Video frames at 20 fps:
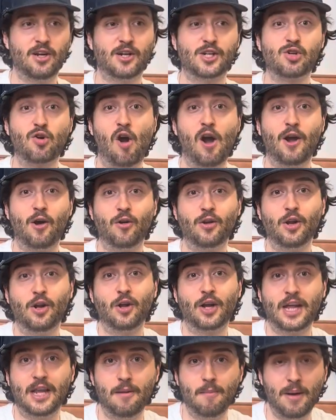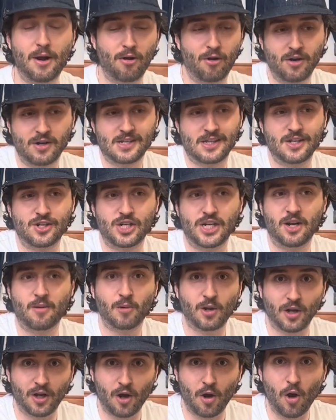I try on and look in the mirror is the jean I'm
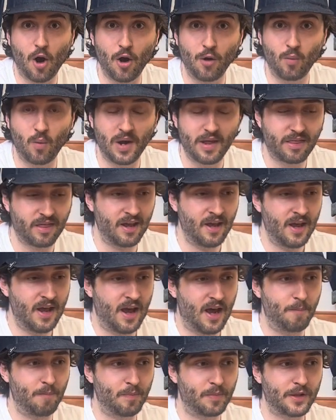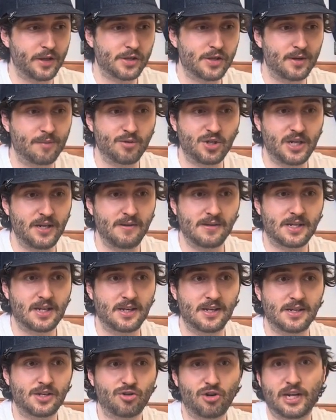going to go home with. Some jeans
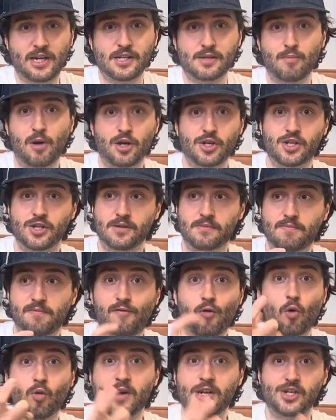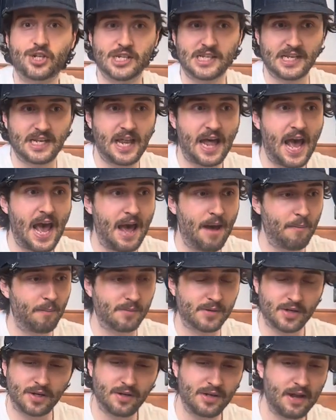can shrink as much as 4 inches in the hem,
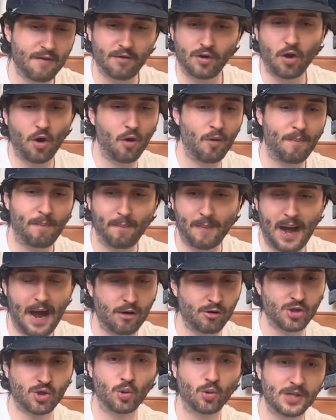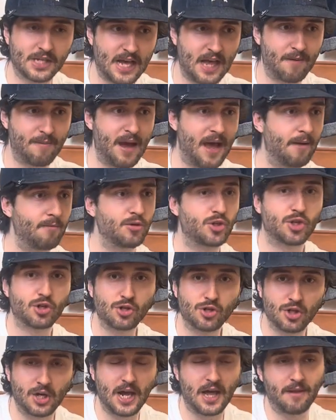so you never know how short to get them hemmed.
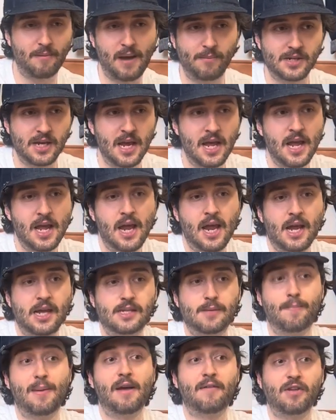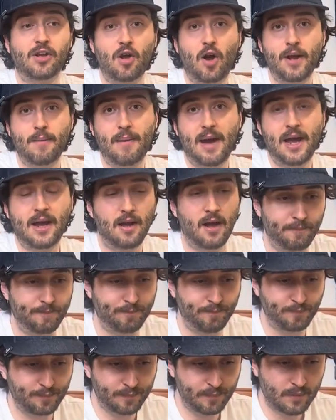Should you get them hemmed? It's a bit of a nightmare,
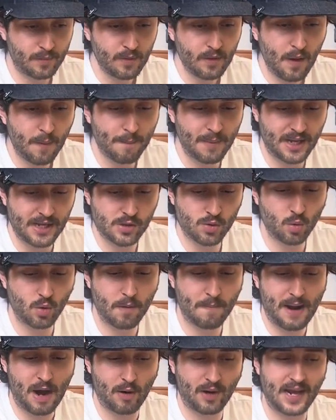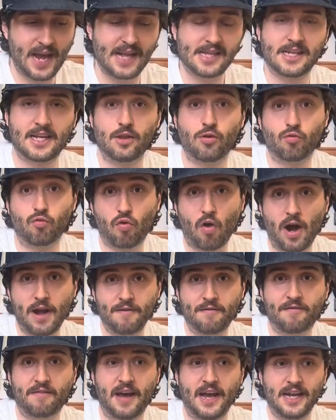but it's all about getting the
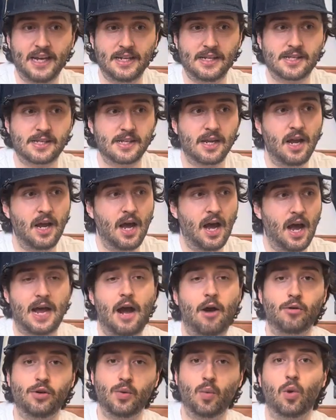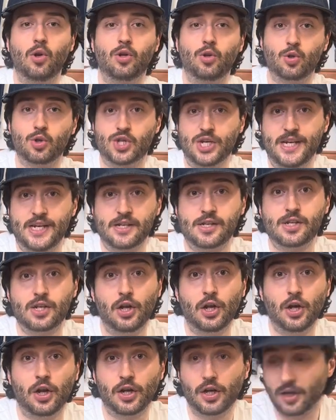right fades, how you want your jeans to
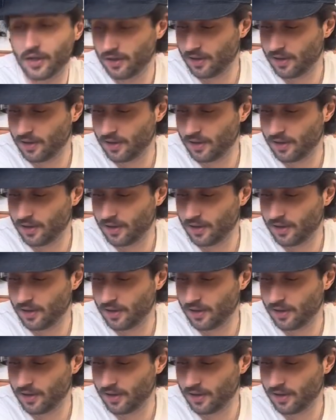look.